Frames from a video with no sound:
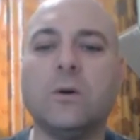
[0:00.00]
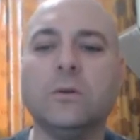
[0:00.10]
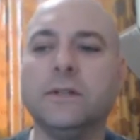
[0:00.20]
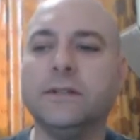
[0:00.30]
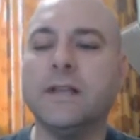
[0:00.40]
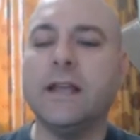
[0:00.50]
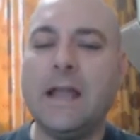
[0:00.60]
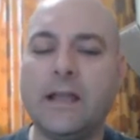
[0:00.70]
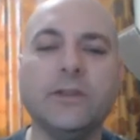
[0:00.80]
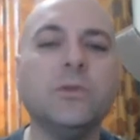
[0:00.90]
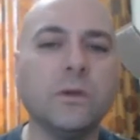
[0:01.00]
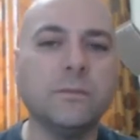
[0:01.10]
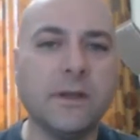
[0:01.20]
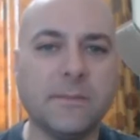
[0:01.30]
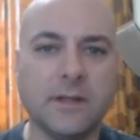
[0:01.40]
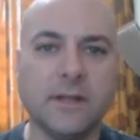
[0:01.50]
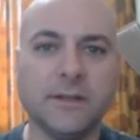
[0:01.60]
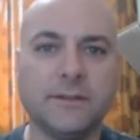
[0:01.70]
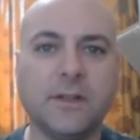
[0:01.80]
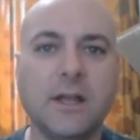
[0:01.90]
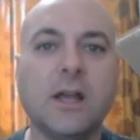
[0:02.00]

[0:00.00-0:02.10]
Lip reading: only say, hey, do you want to be on my list?